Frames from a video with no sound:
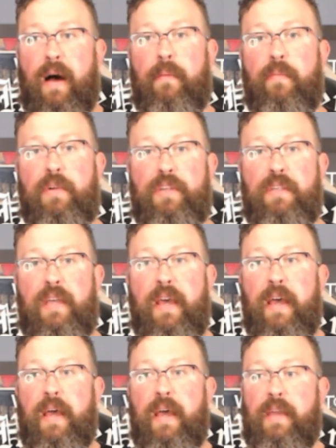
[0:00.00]
which is
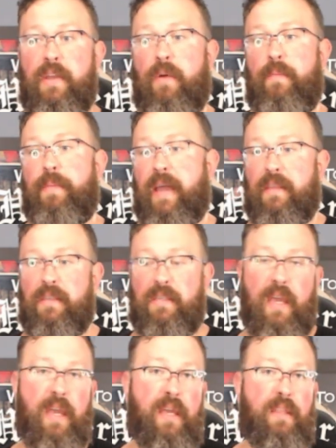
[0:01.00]
by the
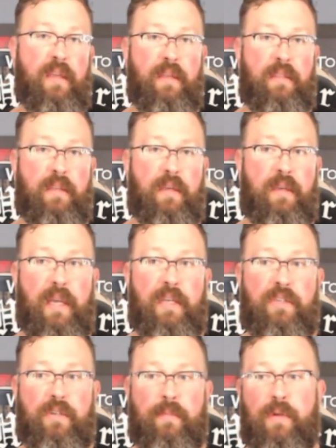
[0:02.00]
sea, the
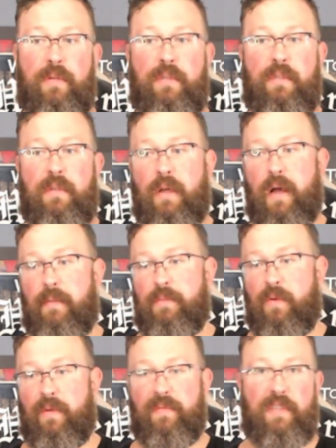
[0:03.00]
easternmost,
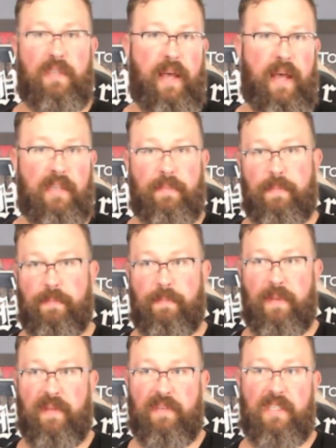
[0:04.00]
sort of has a
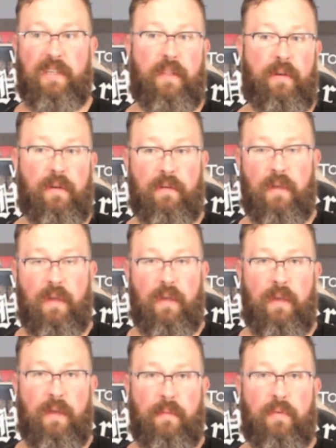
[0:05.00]
bit of a southern
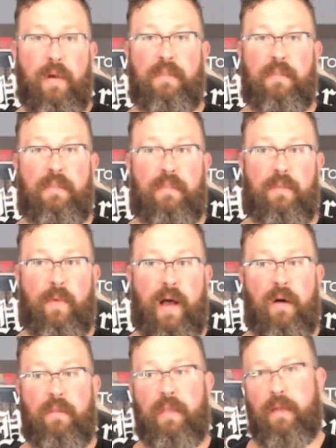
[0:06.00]
presence as
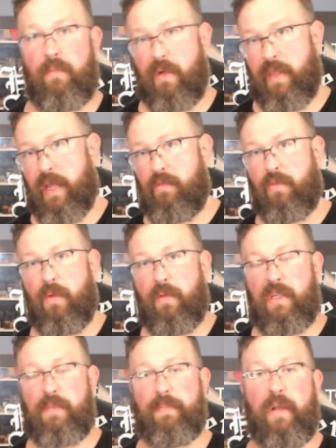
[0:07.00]
well, and where they grow
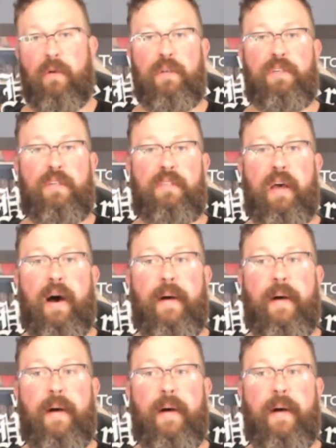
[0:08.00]
these blood oranges.